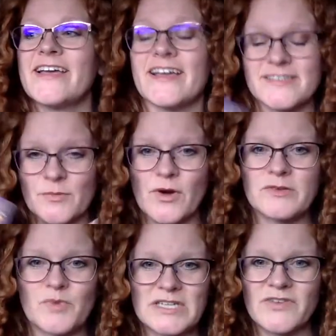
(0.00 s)
Except when I was
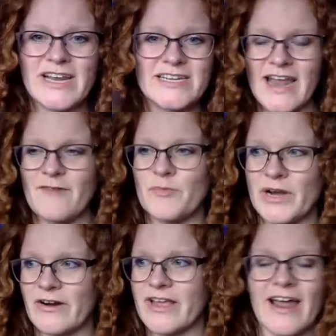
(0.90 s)
breastfeeding, didn't have a
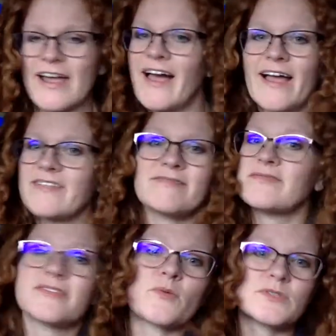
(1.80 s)
period. I,
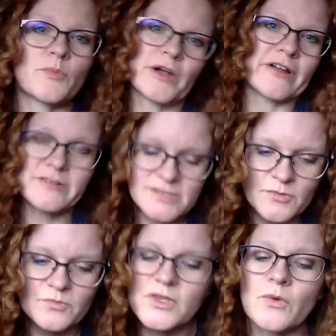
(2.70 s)
there was no period.
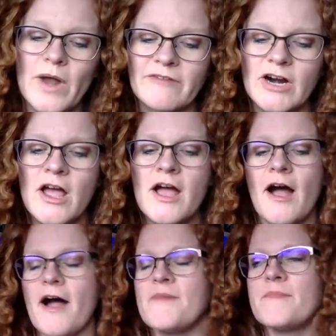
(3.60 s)
So, you know, whatever.
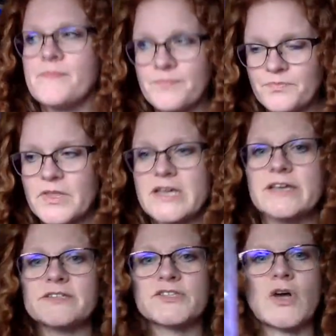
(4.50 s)

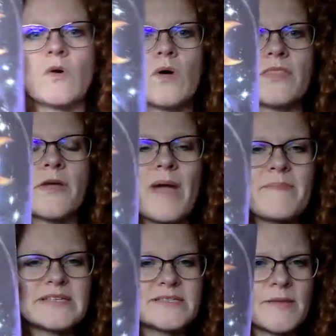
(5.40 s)
So there might
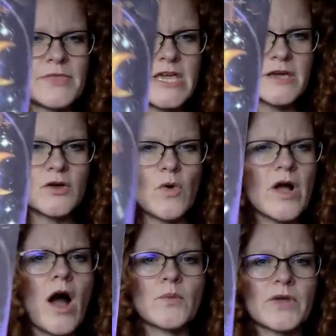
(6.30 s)
be something going
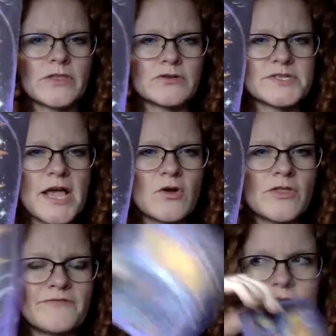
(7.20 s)
on with your cycle
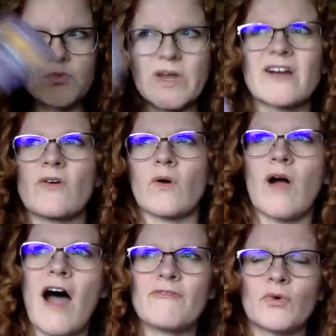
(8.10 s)
that feels weird or
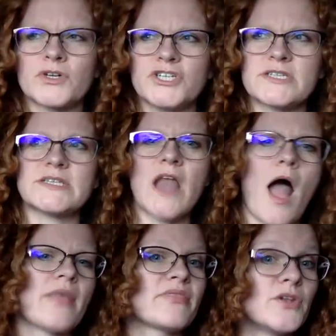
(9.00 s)
off or just
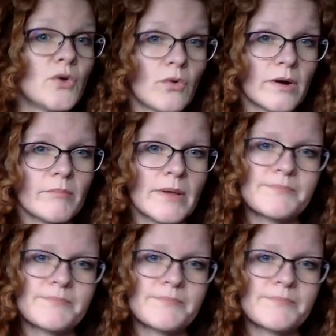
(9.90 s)
not the norm.